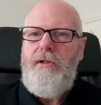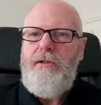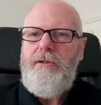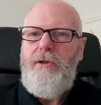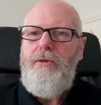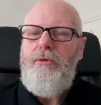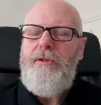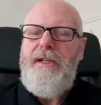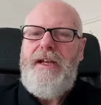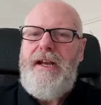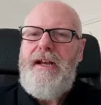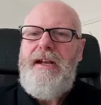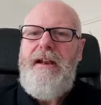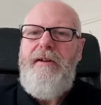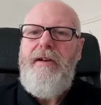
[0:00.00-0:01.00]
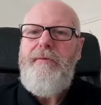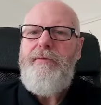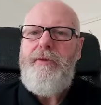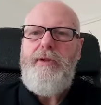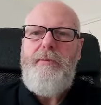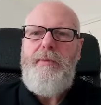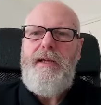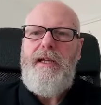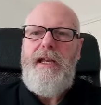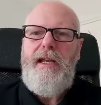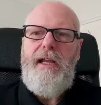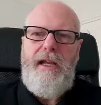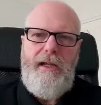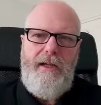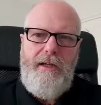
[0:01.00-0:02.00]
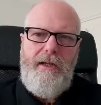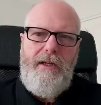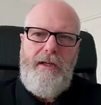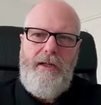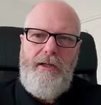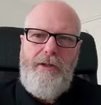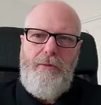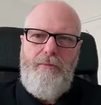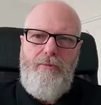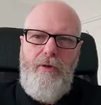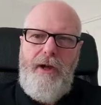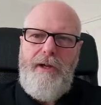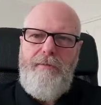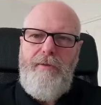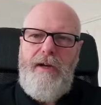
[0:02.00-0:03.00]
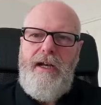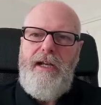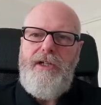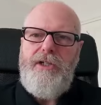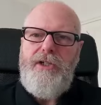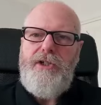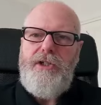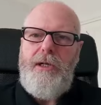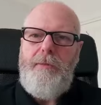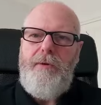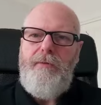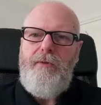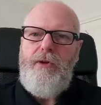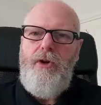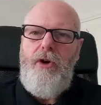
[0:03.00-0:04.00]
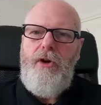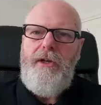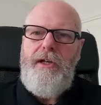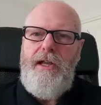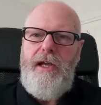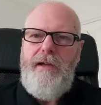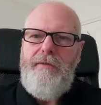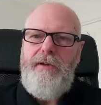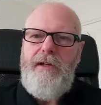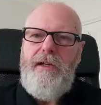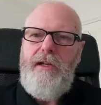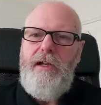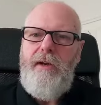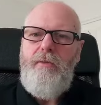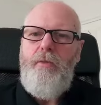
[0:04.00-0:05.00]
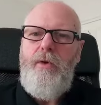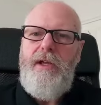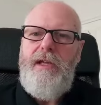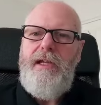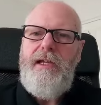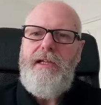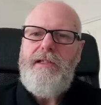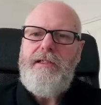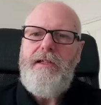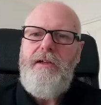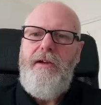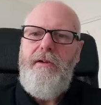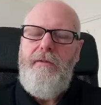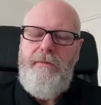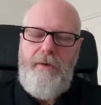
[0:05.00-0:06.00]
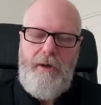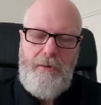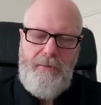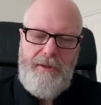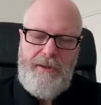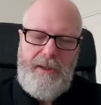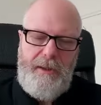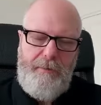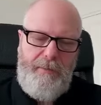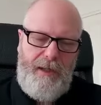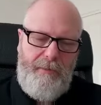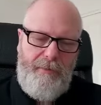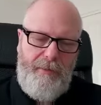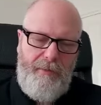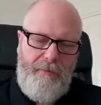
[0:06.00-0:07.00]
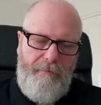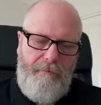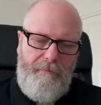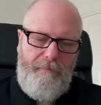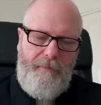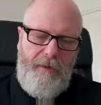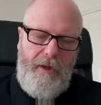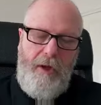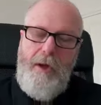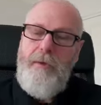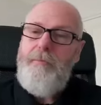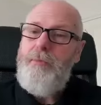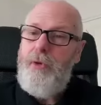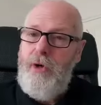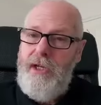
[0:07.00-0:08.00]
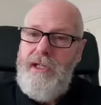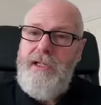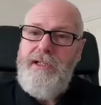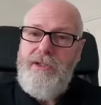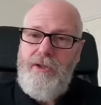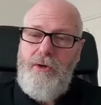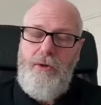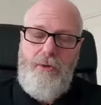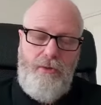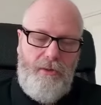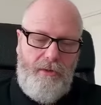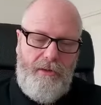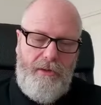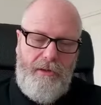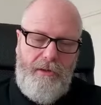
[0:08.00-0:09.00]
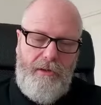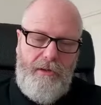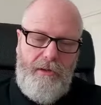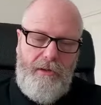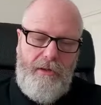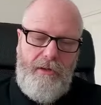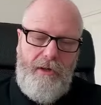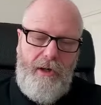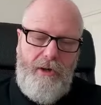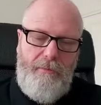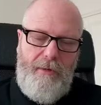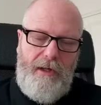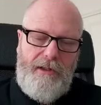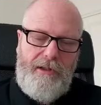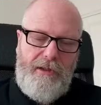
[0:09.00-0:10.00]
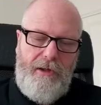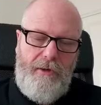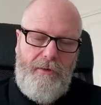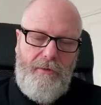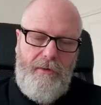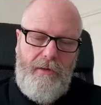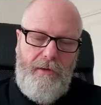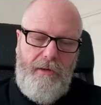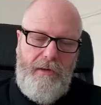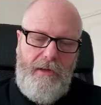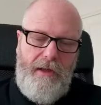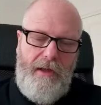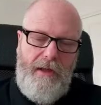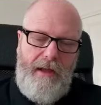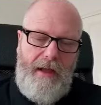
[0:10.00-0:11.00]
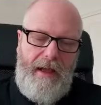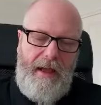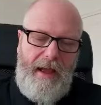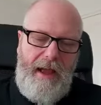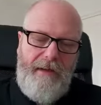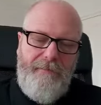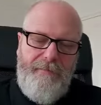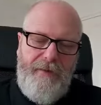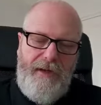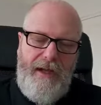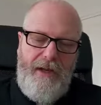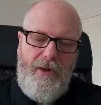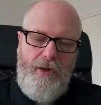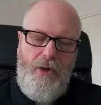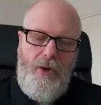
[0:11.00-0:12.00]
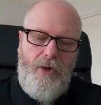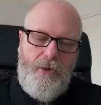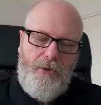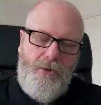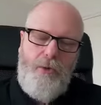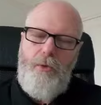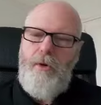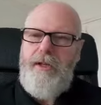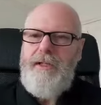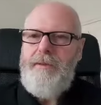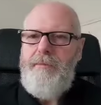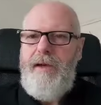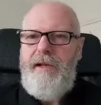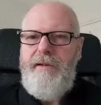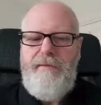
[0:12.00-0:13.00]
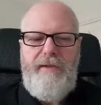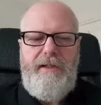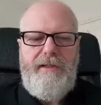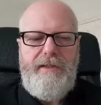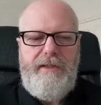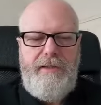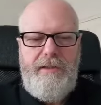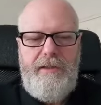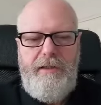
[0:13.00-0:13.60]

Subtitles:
So you're declaring from the beginning the right relationship of God in heaven and we, his followers, his people. Praise the Lord, O my soul. And forget not all his benefits.